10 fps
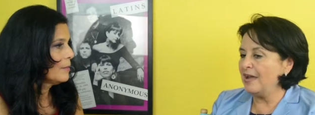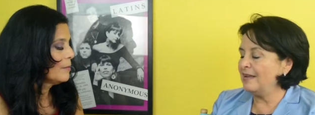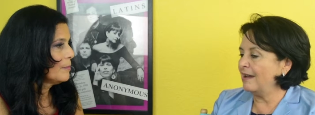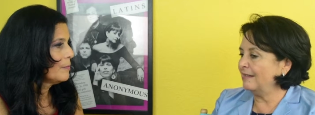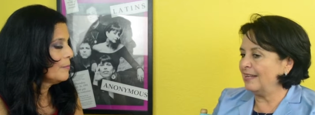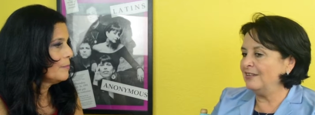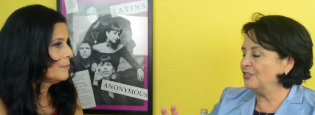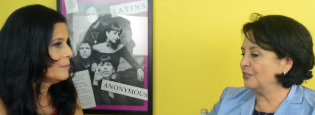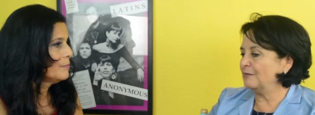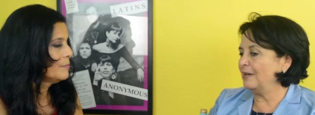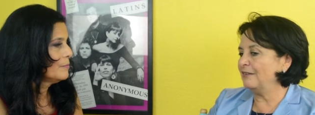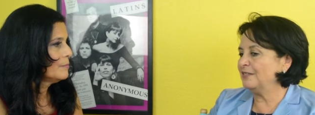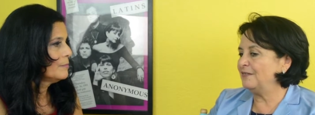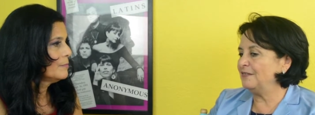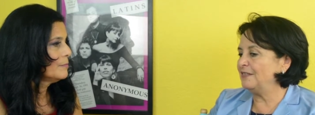Speaker 1: I got injured when I
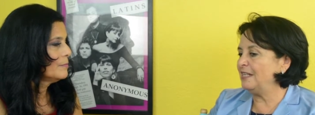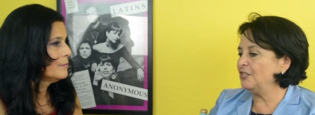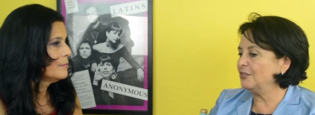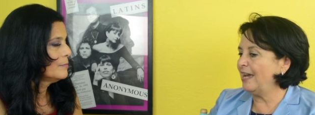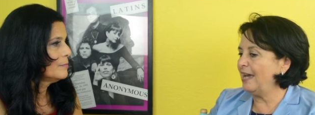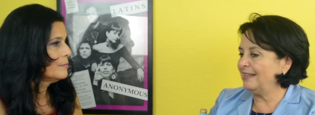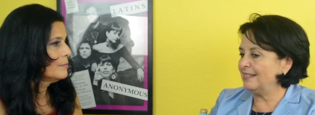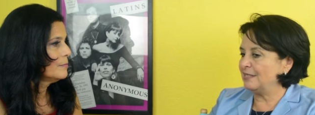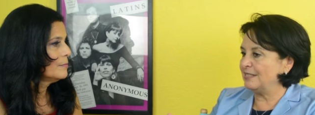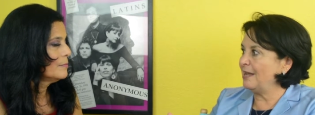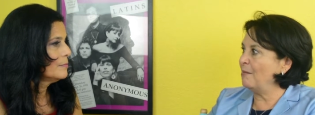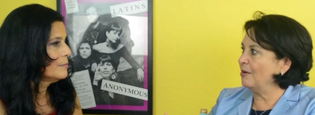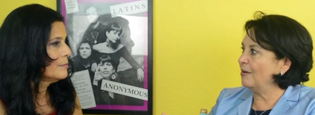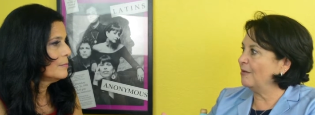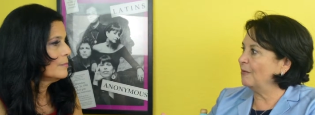was 15, so I had this
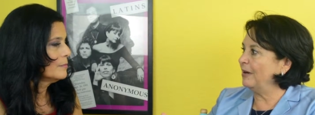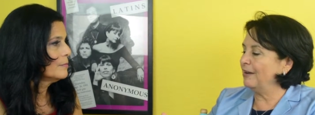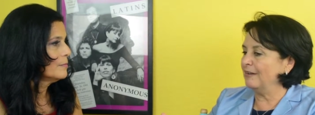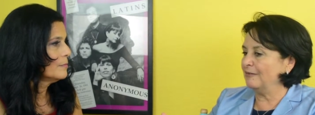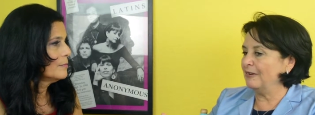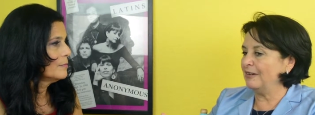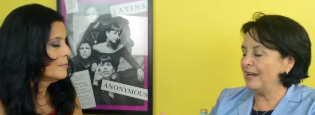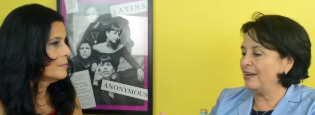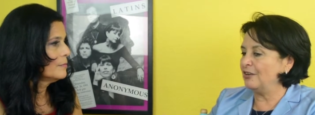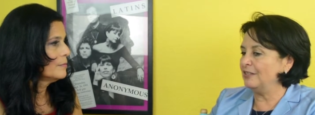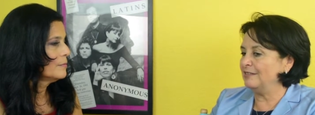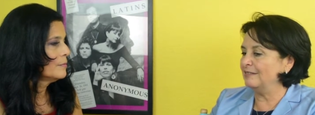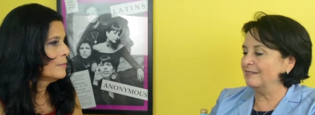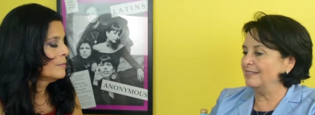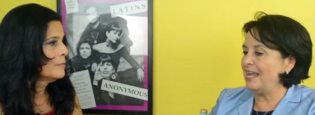summer where where I couldn't